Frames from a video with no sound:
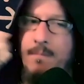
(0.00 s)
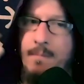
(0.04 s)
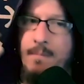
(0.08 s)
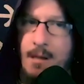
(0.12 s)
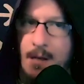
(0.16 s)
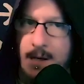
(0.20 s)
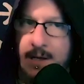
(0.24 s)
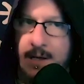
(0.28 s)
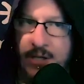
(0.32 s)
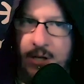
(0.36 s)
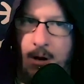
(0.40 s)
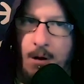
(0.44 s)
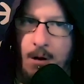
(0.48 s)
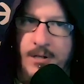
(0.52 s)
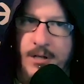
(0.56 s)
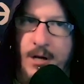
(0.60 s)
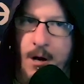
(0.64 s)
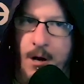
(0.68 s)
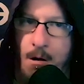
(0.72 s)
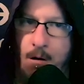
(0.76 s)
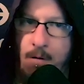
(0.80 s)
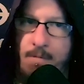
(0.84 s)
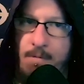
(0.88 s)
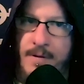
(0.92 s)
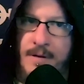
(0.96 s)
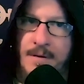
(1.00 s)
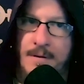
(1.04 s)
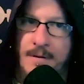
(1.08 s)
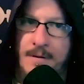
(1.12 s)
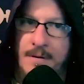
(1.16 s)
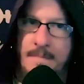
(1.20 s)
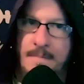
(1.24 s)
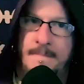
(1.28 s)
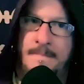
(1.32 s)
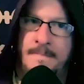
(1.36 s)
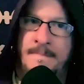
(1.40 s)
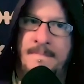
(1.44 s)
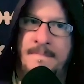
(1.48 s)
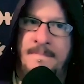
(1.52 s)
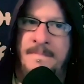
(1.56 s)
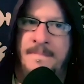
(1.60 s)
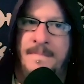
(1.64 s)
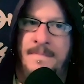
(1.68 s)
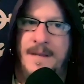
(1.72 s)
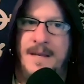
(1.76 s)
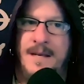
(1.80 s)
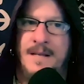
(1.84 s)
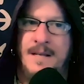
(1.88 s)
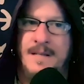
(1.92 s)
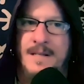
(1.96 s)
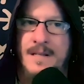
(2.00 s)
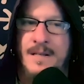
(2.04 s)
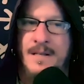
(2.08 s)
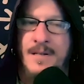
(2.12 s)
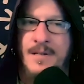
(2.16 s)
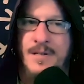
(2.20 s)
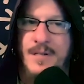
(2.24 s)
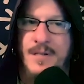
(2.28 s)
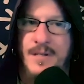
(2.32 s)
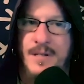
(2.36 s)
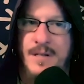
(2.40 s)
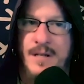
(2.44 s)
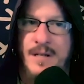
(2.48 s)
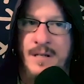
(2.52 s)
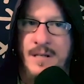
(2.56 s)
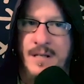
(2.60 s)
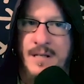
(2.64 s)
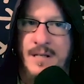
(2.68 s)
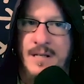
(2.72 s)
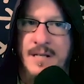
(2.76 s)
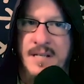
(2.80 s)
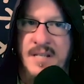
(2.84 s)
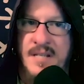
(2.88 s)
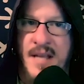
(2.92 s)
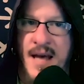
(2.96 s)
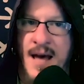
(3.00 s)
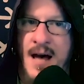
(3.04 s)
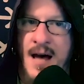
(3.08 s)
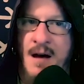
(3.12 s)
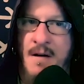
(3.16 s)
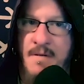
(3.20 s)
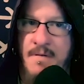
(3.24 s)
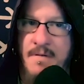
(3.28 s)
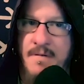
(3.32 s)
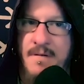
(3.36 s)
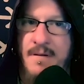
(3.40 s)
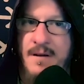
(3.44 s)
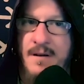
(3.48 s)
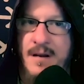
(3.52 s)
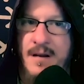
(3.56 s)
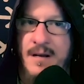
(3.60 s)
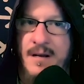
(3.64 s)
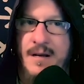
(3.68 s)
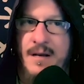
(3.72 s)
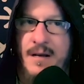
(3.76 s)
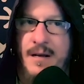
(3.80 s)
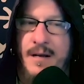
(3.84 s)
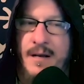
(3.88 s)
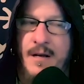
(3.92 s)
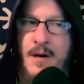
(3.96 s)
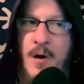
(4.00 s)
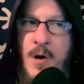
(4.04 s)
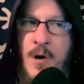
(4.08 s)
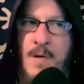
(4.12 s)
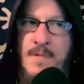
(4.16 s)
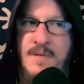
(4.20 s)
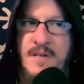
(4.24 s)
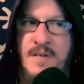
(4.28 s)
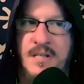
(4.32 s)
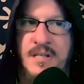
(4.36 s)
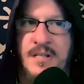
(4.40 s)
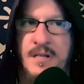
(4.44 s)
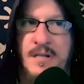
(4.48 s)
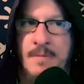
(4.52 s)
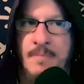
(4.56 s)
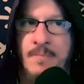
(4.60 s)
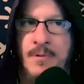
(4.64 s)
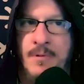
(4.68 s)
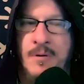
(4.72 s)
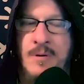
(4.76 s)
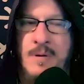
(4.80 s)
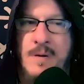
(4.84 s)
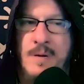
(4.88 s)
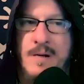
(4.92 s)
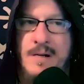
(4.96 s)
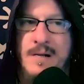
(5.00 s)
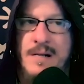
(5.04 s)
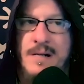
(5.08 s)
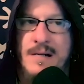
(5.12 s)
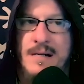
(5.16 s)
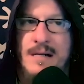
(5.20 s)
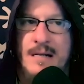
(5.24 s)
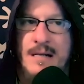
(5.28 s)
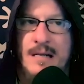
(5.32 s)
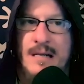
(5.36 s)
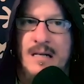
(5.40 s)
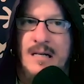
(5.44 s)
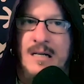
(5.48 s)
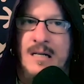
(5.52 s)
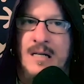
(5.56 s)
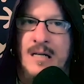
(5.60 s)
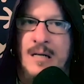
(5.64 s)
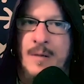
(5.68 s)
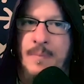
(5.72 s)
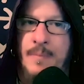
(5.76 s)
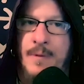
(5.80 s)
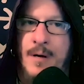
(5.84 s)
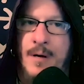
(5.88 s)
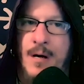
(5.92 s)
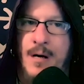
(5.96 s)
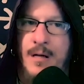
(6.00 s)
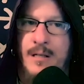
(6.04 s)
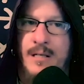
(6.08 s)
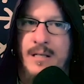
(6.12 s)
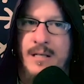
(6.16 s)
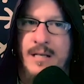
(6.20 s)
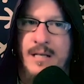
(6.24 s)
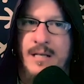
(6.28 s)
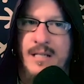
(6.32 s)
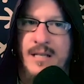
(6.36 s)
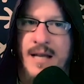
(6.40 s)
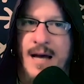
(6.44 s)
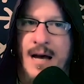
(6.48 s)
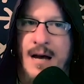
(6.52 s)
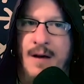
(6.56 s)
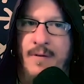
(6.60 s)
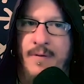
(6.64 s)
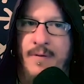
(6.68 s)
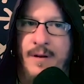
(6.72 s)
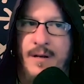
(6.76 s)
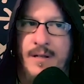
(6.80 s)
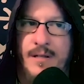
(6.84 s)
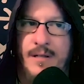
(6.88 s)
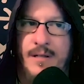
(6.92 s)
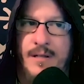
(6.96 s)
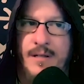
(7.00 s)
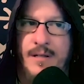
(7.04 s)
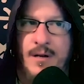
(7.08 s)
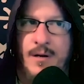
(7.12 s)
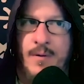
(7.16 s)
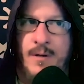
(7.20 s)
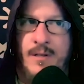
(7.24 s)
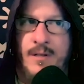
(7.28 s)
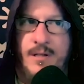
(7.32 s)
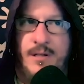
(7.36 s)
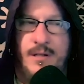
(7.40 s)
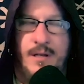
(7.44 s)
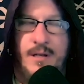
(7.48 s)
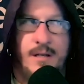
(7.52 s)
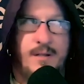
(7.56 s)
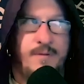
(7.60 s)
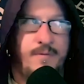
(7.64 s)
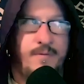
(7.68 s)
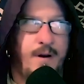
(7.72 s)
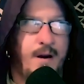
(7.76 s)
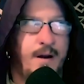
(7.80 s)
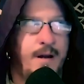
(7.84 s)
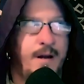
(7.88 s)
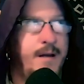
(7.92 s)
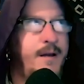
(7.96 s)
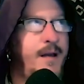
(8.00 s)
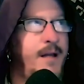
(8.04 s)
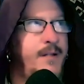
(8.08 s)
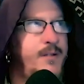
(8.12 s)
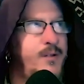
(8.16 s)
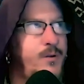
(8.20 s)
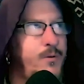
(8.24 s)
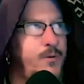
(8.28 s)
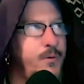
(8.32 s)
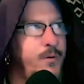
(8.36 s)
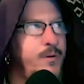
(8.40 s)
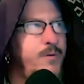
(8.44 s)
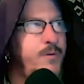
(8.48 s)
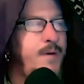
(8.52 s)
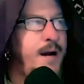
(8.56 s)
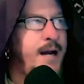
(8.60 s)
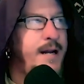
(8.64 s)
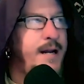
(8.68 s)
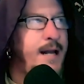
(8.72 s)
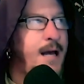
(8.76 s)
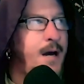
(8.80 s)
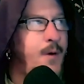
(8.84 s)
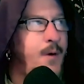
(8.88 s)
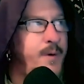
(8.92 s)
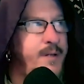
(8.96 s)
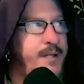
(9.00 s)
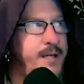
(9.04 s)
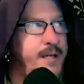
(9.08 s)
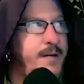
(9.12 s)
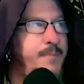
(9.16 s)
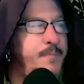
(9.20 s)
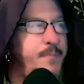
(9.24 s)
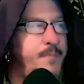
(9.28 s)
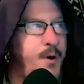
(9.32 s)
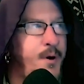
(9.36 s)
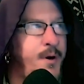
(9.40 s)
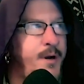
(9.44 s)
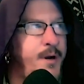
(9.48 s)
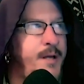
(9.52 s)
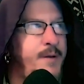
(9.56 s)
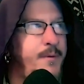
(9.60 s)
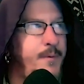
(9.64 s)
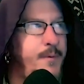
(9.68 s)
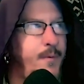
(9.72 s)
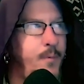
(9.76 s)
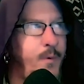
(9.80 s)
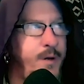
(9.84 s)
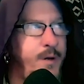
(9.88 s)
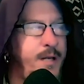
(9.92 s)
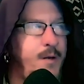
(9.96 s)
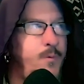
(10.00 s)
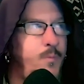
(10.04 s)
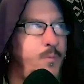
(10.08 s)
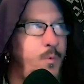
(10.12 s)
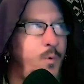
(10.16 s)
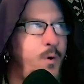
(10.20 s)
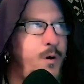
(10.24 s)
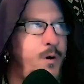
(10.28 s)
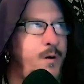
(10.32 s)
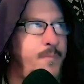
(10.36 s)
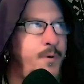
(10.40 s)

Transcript: he starts carving into this into this staff and he carves a symbol um, onto the staff and it's you know it's it's very it's crude right now we did burn we did wood